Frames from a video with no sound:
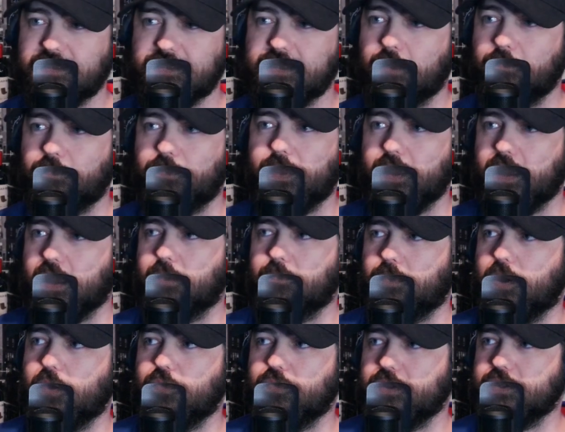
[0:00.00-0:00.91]
Something
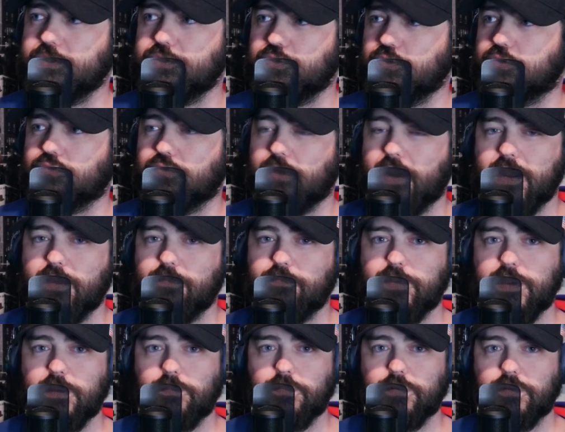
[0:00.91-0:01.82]
about these Ukraine
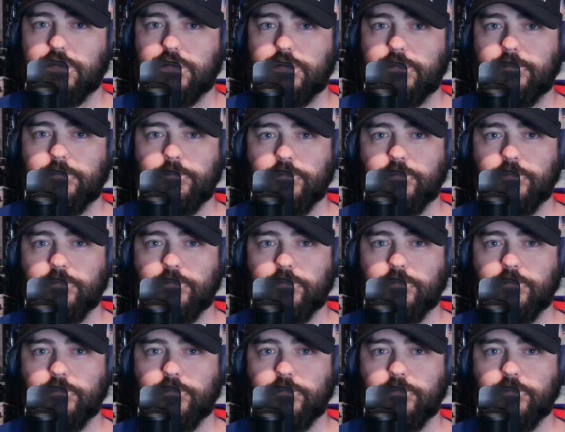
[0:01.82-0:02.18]
people.